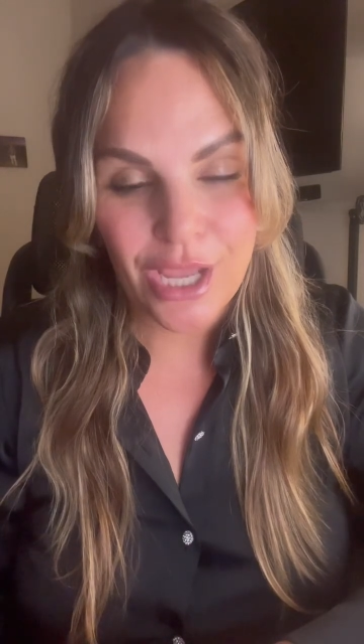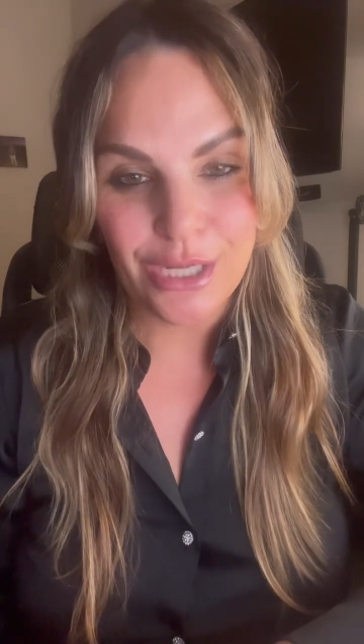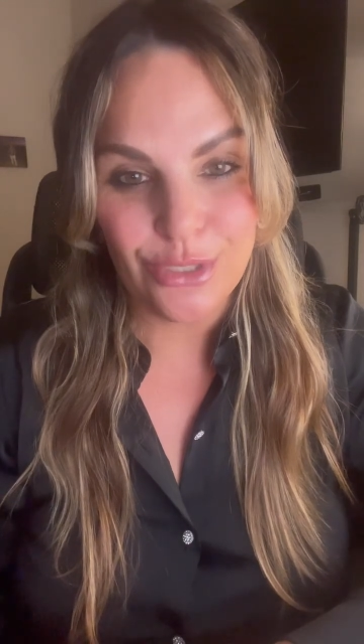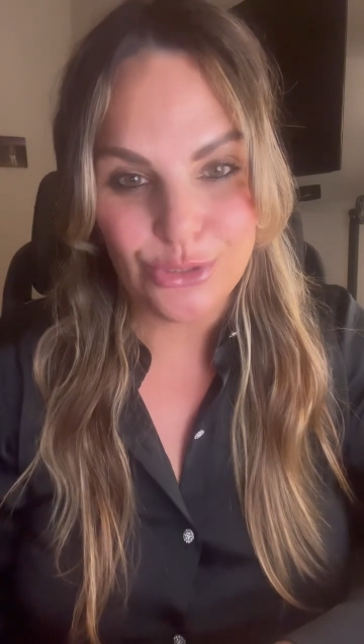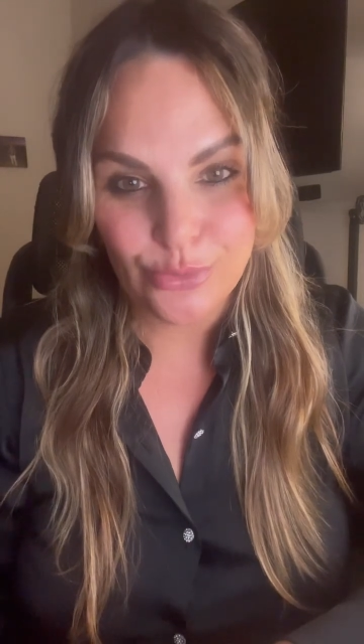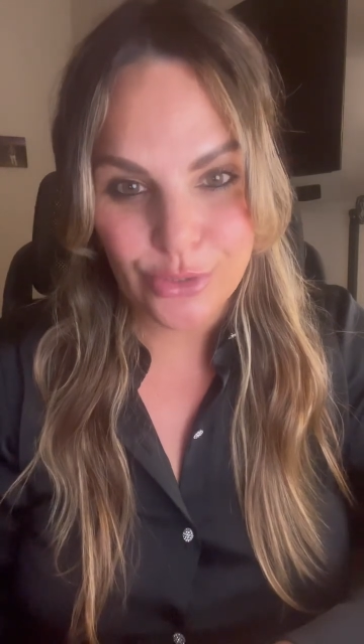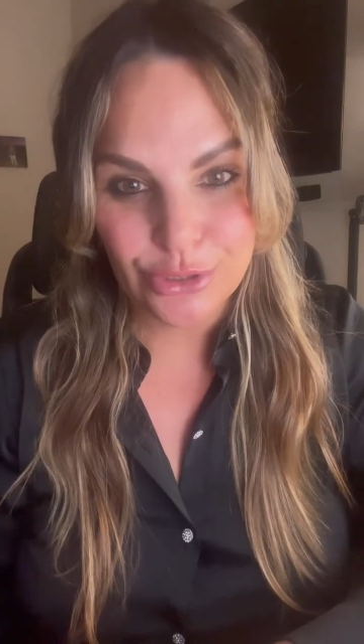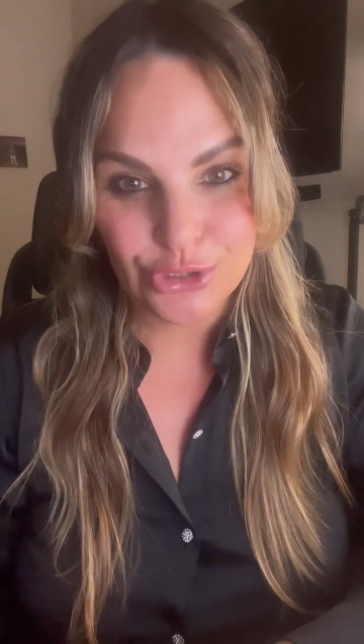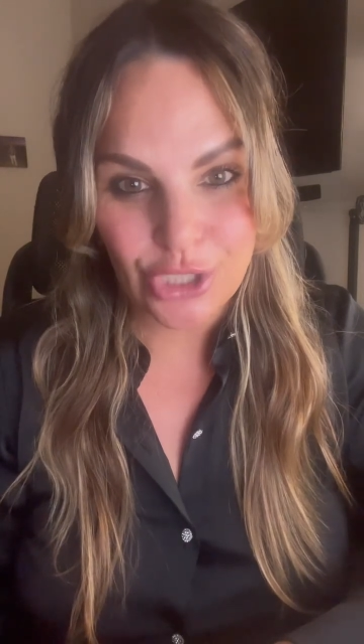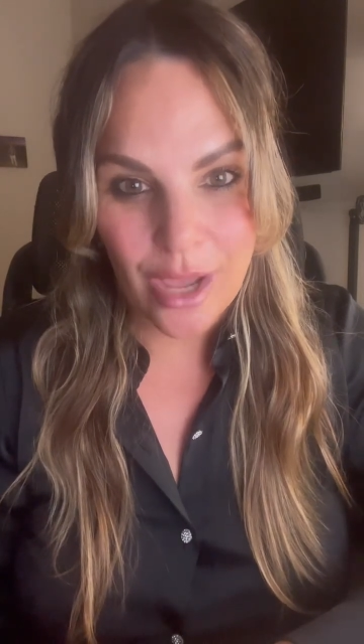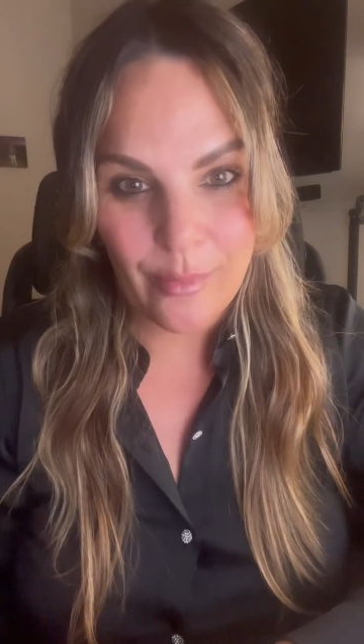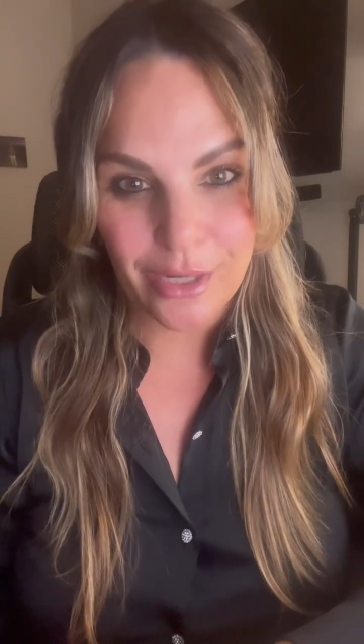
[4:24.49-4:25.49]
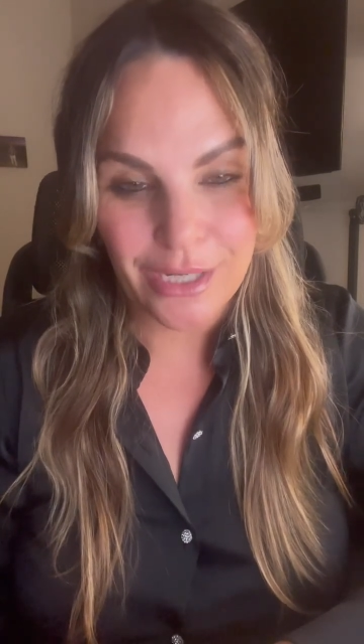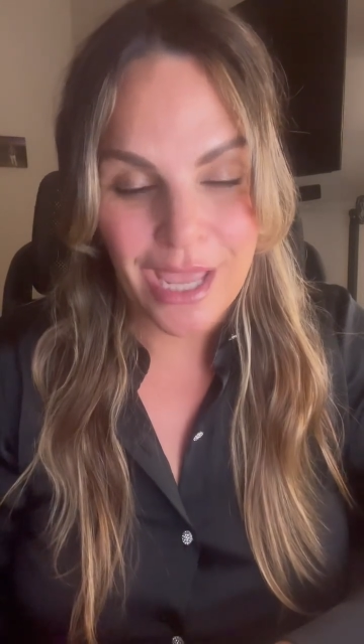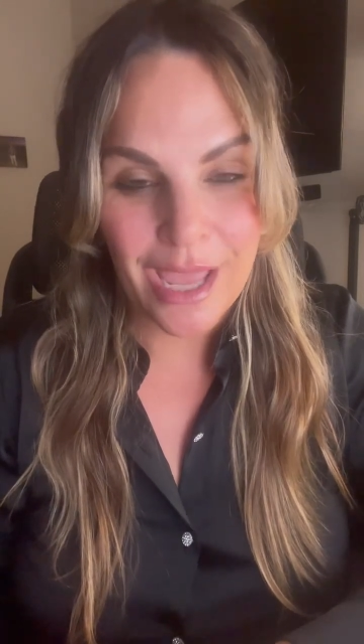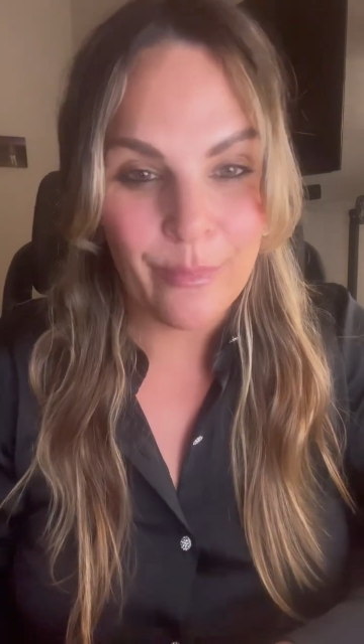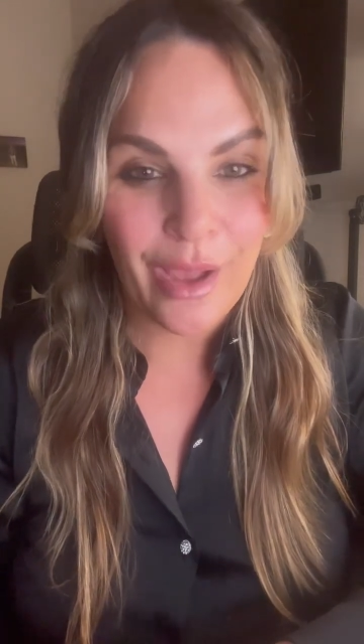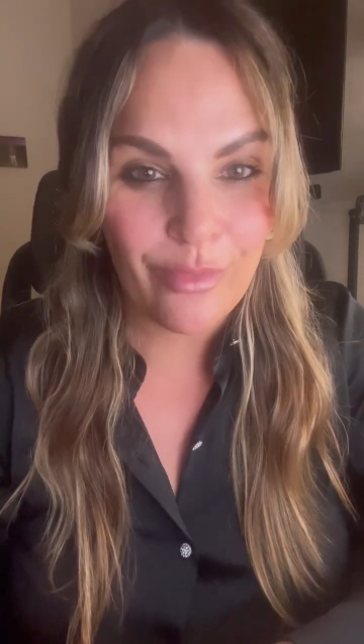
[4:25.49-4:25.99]
and you do a good job on it,
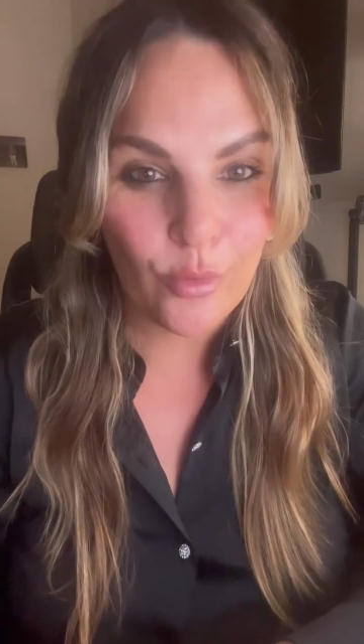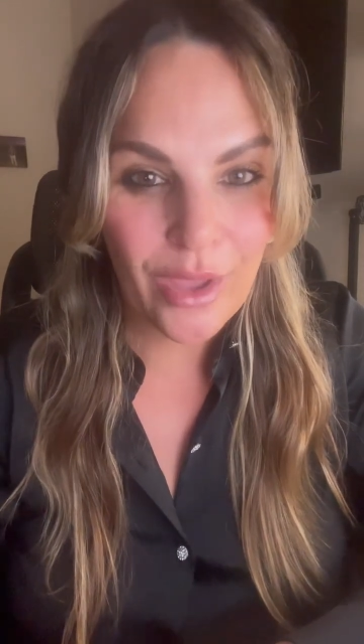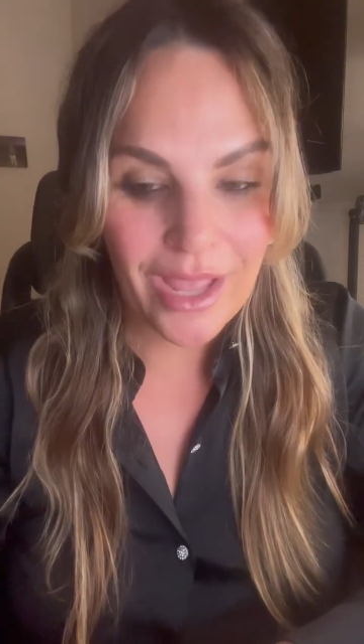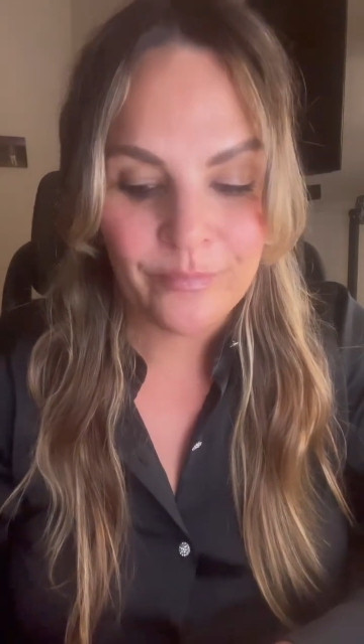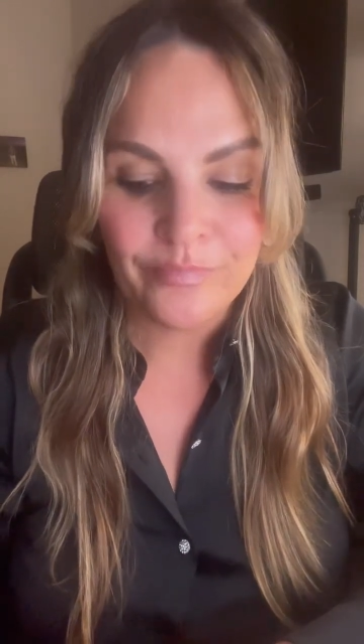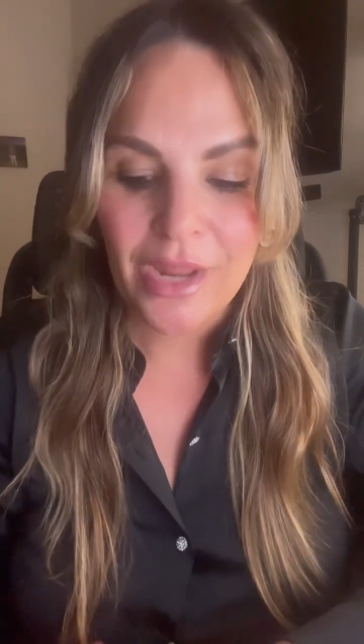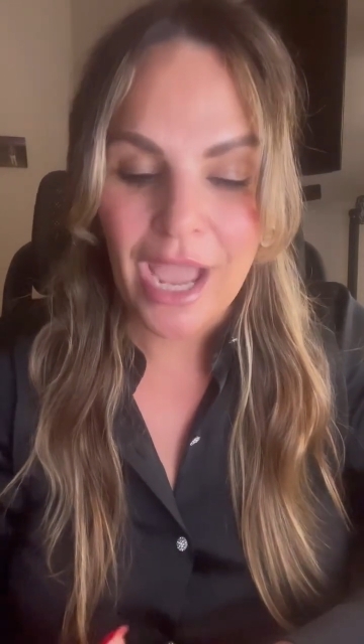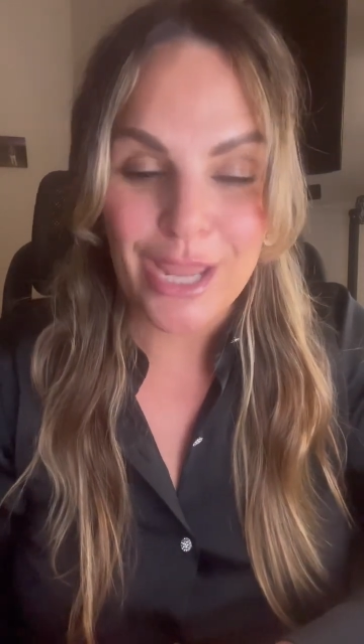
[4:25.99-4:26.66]
and by the way,